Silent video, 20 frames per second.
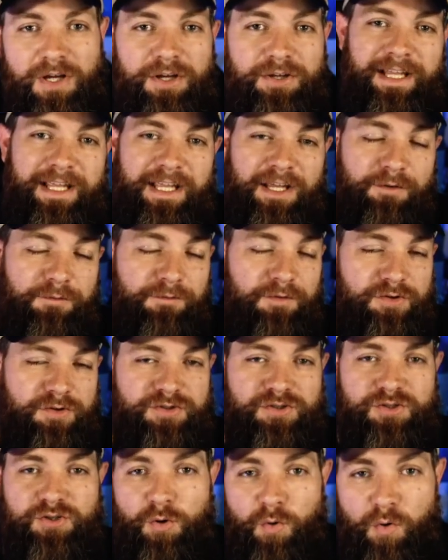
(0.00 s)
you're gonna get your
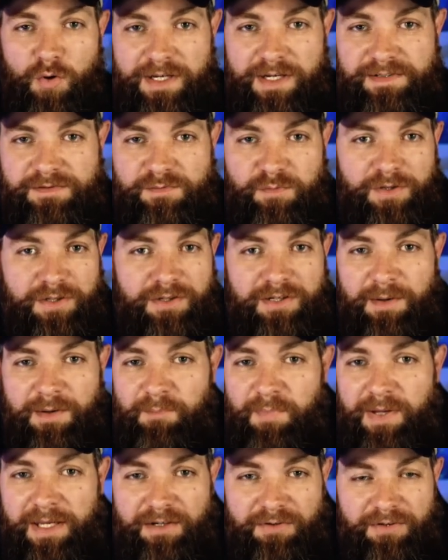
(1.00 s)
first choice where you
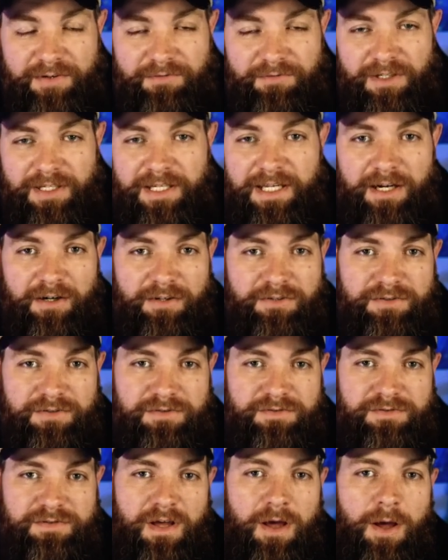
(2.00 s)
can pick your different
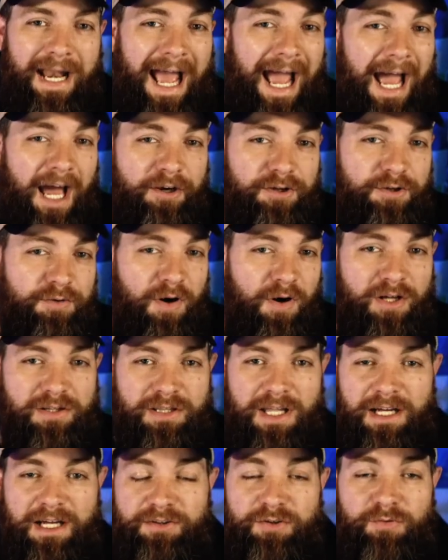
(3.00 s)
characters, but how do you
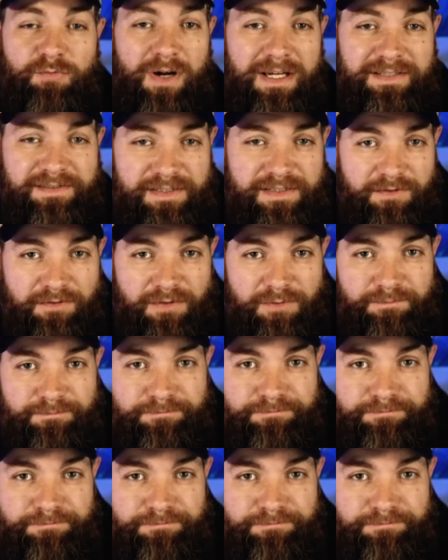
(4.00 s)
unlock the rest of them?